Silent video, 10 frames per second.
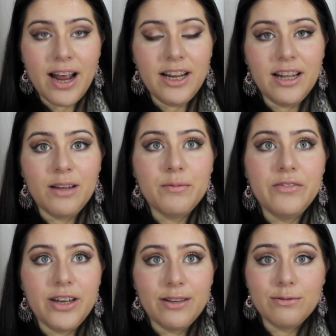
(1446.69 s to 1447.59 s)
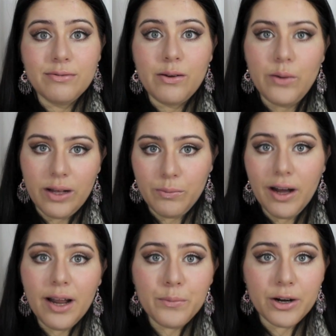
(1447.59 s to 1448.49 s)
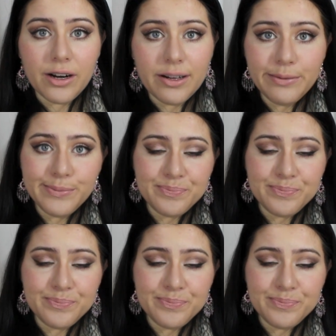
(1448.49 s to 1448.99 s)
editing my videos? Well, 1, I work.